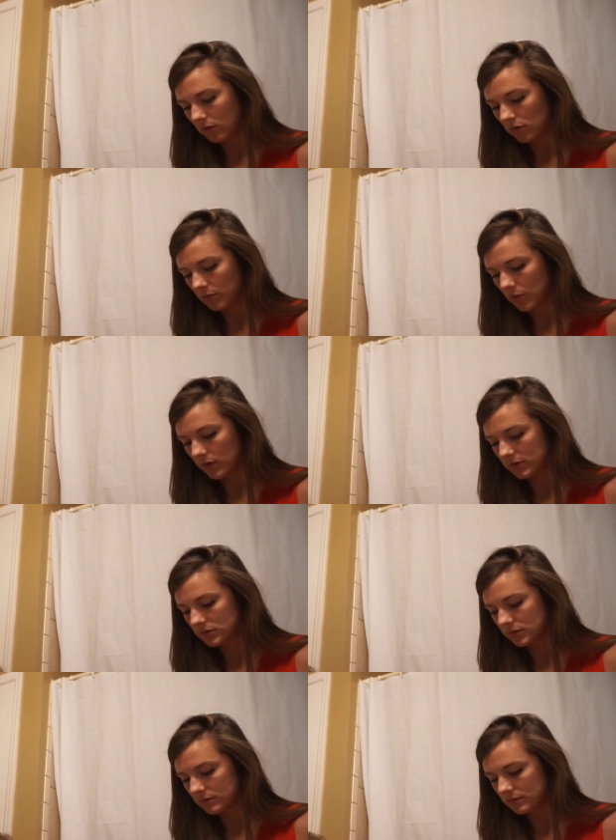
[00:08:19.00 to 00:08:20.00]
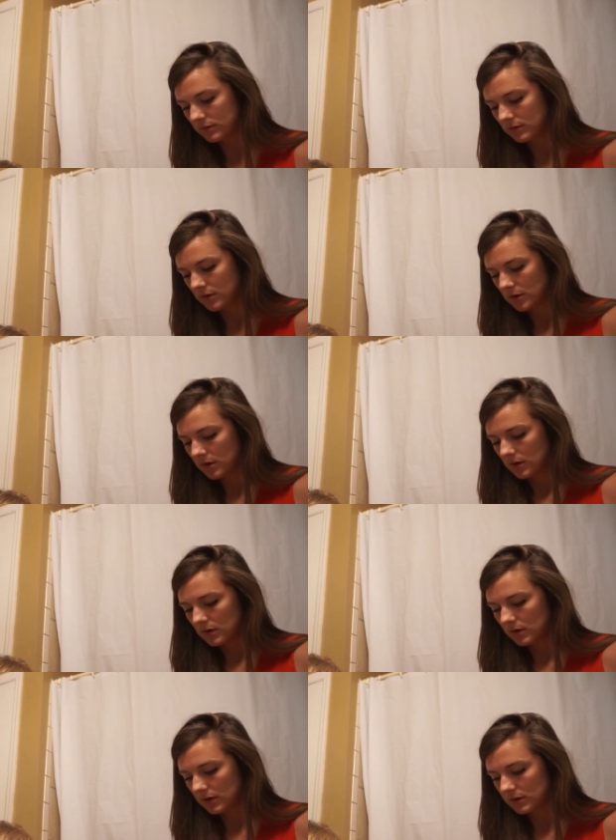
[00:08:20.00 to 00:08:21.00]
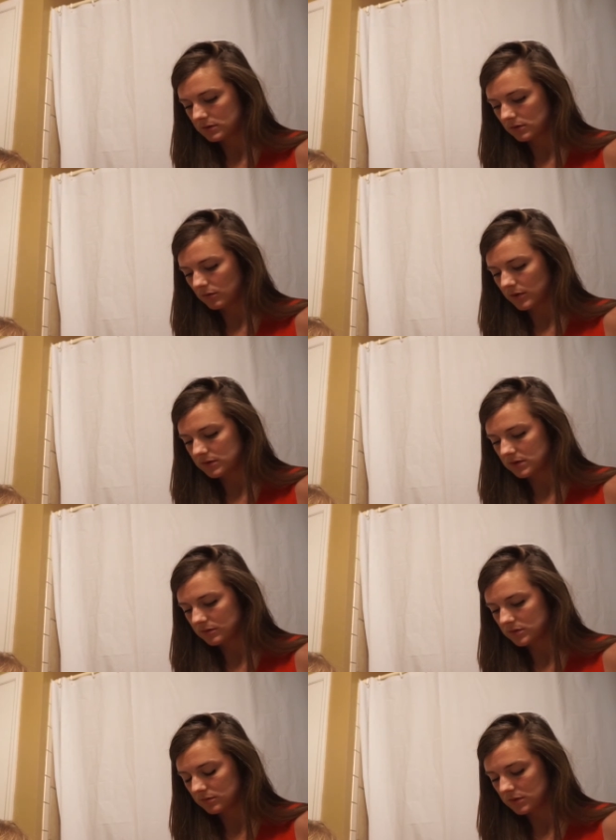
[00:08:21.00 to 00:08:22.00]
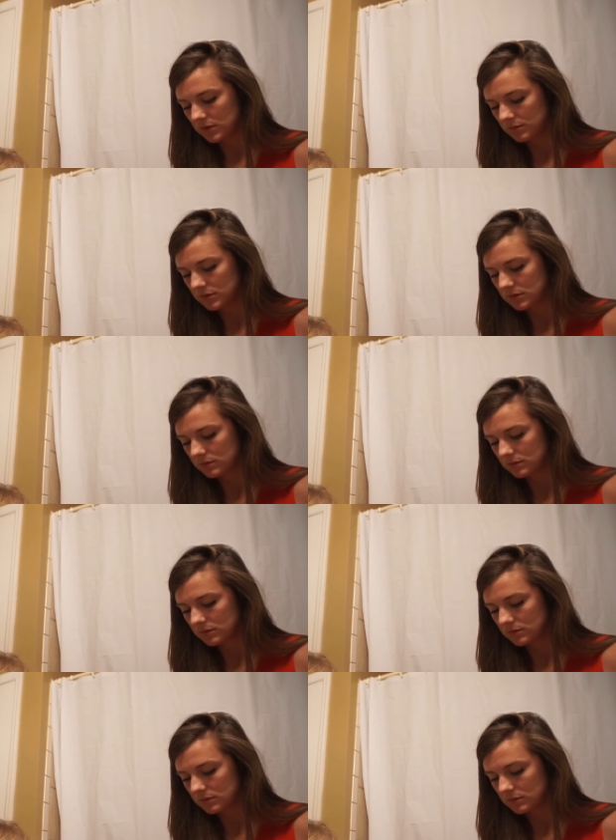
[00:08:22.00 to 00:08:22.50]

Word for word: Yeah. You wear this one? Yes. It gets a little messed up sometimes.